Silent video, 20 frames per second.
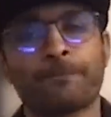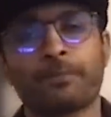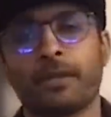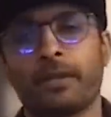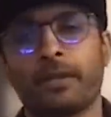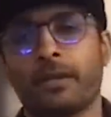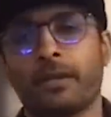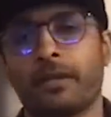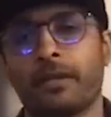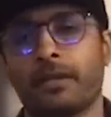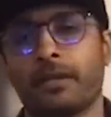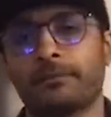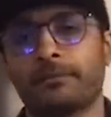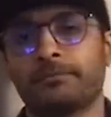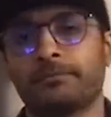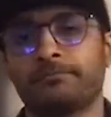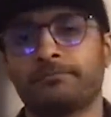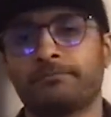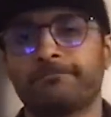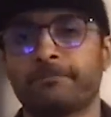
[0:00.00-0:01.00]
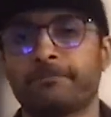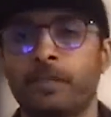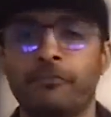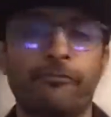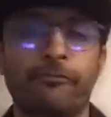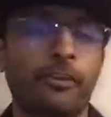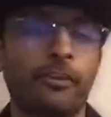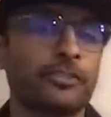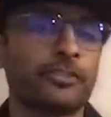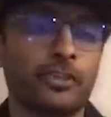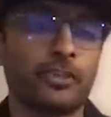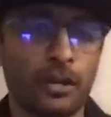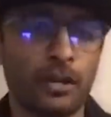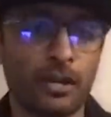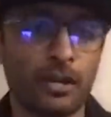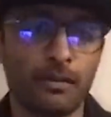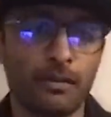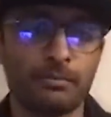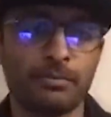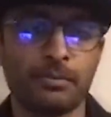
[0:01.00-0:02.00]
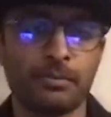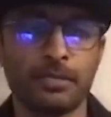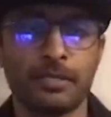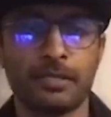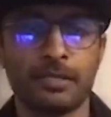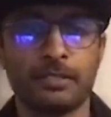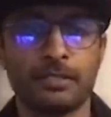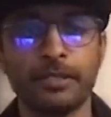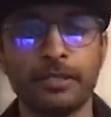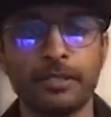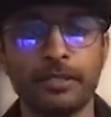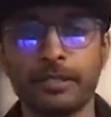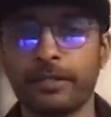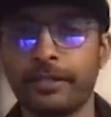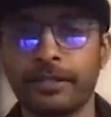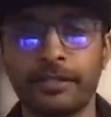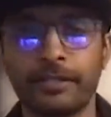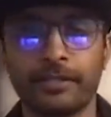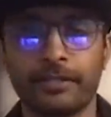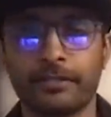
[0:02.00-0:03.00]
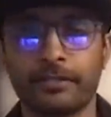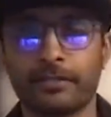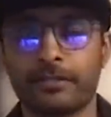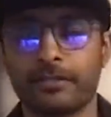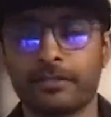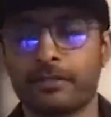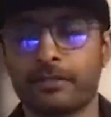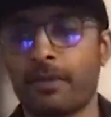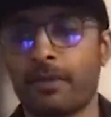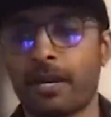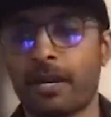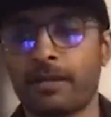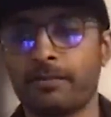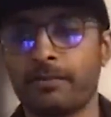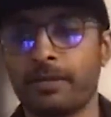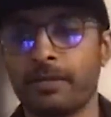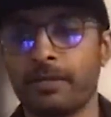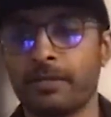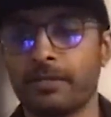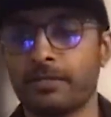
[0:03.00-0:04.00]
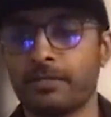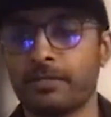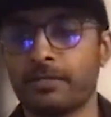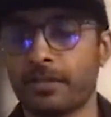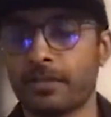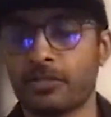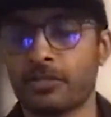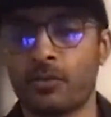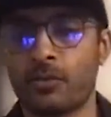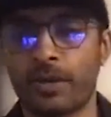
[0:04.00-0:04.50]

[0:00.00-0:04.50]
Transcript: the face scrub the ingredients might be in such a